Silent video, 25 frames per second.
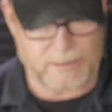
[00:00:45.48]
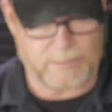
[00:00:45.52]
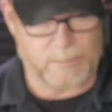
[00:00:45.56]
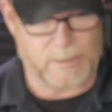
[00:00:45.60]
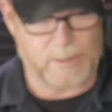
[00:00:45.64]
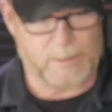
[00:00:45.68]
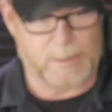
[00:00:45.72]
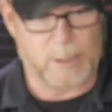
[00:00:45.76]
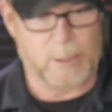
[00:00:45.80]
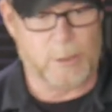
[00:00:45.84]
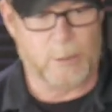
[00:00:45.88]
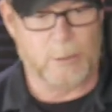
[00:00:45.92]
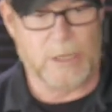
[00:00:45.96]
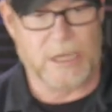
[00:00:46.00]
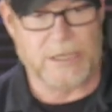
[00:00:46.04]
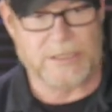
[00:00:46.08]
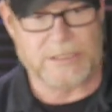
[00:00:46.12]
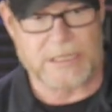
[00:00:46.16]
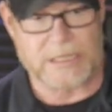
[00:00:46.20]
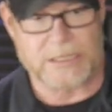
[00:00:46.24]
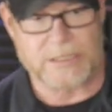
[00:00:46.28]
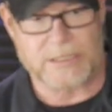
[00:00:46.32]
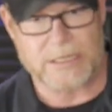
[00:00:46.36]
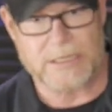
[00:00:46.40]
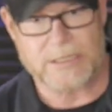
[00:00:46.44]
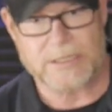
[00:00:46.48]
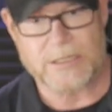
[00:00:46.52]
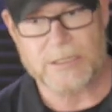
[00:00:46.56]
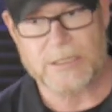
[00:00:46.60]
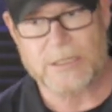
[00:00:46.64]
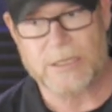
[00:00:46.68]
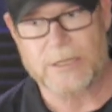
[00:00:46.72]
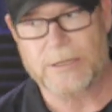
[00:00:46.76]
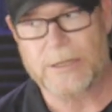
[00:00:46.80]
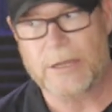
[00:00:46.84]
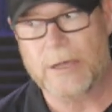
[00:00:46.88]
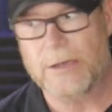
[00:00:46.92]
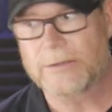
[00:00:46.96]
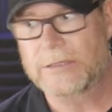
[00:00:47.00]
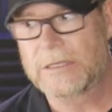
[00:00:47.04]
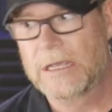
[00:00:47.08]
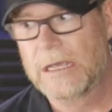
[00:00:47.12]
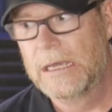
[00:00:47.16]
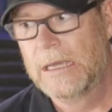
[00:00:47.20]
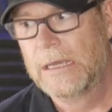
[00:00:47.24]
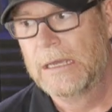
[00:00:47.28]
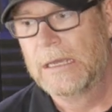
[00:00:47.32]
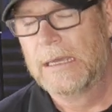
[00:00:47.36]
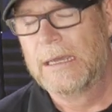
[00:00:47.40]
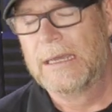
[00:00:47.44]
remember who does the extensions on those.
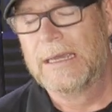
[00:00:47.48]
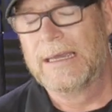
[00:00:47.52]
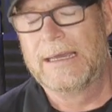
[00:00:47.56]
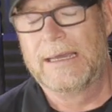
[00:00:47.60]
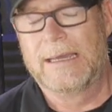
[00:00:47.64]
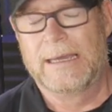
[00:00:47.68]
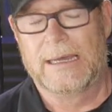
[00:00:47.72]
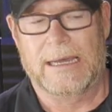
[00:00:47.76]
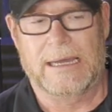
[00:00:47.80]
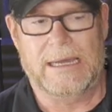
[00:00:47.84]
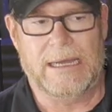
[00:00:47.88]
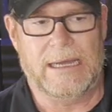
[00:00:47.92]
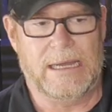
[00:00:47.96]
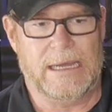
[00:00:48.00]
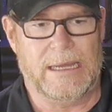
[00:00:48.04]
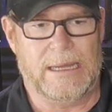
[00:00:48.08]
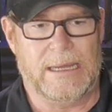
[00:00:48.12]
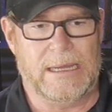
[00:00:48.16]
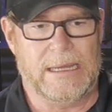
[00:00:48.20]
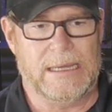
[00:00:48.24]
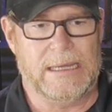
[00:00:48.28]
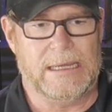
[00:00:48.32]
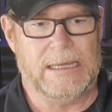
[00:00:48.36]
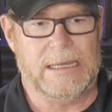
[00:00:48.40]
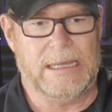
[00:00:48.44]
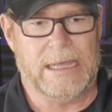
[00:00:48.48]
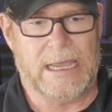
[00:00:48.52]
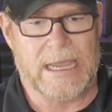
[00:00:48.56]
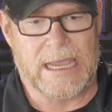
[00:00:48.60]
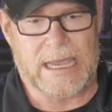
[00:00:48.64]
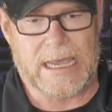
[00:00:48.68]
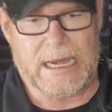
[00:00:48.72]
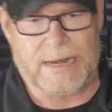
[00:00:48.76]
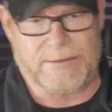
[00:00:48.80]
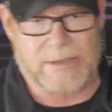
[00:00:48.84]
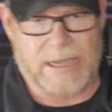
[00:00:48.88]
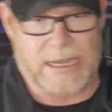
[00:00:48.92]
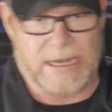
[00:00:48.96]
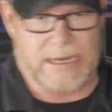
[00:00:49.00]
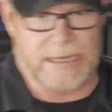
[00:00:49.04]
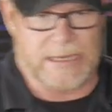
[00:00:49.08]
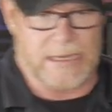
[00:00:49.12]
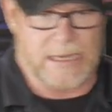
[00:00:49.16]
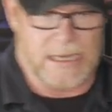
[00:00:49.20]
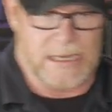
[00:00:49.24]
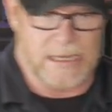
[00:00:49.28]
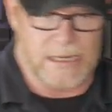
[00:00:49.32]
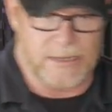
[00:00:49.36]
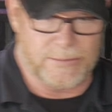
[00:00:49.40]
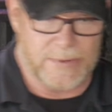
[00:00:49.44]
Uh, and I've got
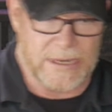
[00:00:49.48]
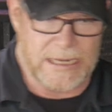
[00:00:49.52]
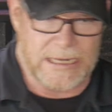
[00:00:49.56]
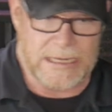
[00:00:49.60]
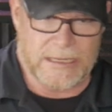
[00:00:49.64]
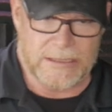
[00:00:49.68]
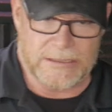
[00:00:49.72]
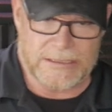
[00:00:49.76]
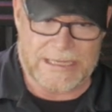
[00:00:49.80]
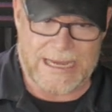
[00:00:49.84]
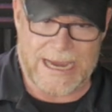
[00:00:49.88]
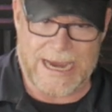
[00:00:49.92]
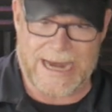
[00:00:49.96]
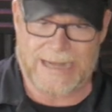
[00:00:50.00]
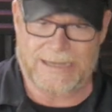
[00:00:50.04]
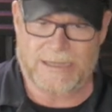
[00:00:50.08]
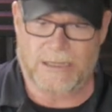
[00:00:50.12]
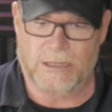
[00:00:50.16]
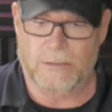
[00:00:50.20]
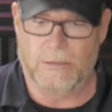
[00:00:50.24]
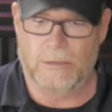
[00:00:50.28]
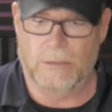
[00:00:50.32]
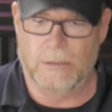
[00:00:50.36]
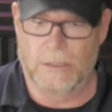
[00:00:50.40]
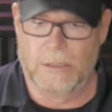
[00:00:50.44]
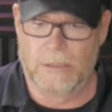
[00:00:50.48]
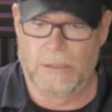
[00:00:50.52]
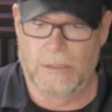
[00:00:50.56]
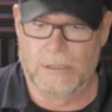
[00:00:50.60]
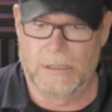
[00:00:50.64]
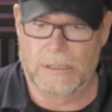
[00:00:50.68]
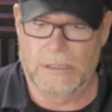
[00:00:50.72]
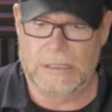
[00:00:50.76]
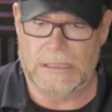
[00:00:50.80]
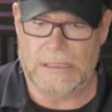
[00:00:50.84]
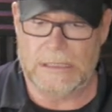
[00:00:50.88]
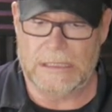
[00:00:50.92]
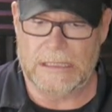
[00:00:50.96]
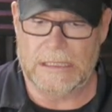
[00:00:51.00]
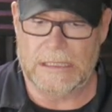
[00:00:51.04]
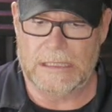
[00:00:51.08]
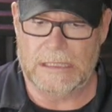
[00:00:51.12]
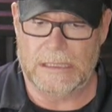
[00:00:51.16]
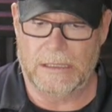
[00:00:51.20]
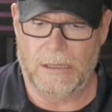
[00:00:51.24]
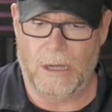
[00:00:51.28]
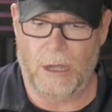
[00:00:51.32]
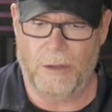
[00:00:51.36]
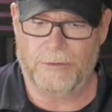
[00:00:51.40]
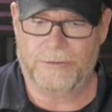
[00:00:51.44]
a, a Red Hill Tactical uh,
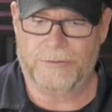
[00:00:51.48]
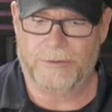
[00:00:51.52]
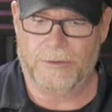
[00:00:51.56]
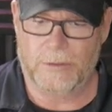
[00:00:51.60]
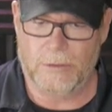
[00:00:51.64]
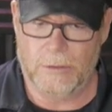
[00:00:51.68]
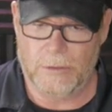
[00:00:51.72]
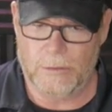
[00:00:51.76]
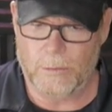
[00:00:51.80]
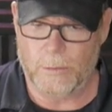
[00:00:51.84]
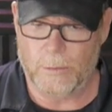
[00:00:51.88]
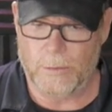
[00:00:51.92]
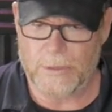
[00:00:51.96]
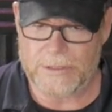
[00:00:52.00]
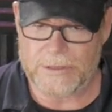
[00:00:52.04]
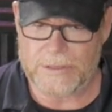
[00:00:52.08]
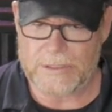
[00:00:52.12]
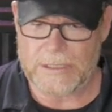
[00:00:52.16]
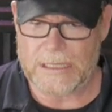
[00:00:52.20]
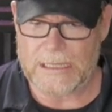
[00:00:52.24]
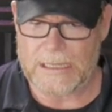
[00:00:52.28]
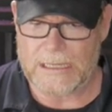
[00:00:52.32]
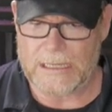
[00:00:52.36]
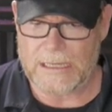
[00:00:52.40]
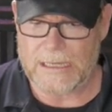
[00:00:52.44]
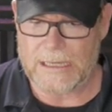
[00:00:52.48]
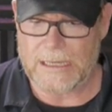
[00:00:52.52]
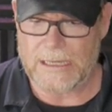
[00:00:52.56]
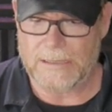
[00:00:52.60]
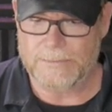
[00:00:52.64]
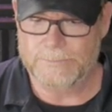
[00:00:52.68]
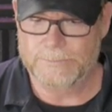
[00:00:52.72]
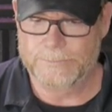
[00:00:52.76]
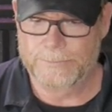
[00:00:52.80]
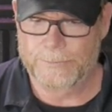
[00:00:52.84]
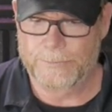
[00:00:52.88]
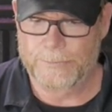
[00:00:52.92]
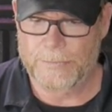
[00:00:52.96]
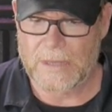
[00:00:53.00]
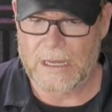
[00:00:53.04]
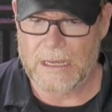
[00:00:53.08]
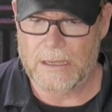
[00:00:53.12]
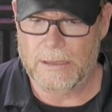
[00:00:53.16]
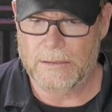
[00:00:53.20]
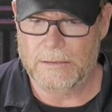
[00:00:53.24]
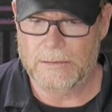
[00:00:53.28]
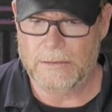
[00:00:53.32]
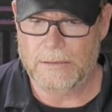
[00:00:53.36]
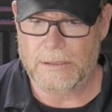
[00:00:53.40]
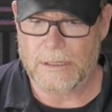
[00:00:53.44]
holster with the uh,
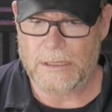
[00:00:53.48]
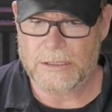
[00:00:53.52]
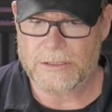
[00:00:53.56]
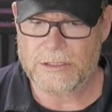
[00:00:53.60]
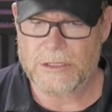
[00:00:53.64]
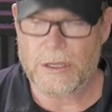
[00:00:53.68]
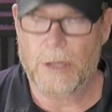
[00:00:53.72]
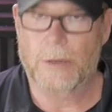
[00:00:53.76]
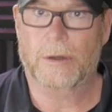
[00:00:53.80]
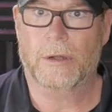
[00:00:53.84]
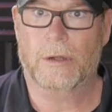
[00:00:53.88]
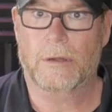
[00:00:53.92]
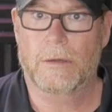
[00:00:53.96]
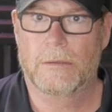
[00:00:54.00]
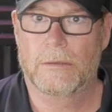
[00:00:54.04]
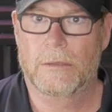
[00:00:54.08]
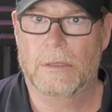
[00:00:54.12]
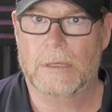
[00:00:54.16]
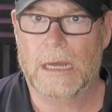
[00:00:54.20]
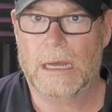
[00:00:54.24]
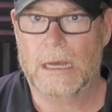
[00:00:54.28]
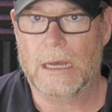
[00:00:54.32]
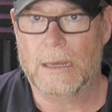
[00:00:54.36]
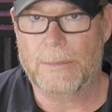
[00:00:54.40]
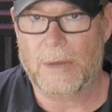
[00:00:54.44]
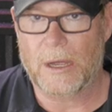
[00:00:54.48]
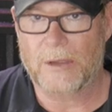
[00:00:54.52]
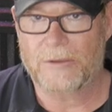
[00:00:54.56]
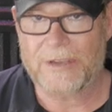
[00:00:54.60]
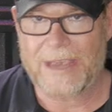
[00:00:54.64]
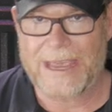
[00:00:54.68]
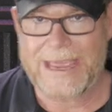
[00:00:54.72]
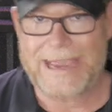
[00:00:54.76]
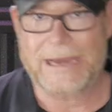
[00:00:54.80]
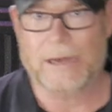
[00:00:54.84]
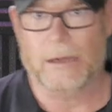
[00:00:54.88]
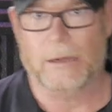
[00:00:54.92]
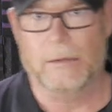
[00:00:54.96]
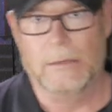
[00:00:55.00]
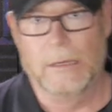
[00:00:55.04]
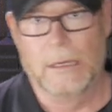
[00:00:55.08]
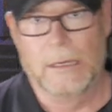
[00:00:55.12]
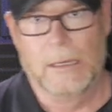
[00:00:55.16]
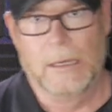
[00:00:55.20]
Stoger uh, Balls hanger.